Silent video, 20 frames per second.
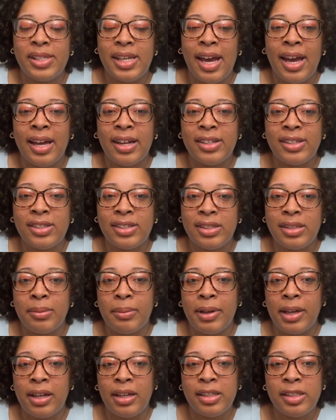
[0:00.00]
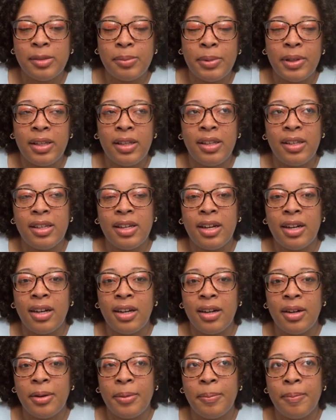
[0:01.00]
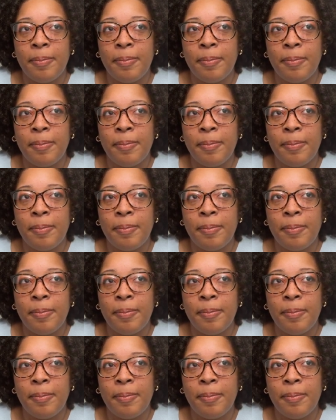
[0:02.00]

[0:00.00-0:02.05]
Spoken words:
actually my husband. I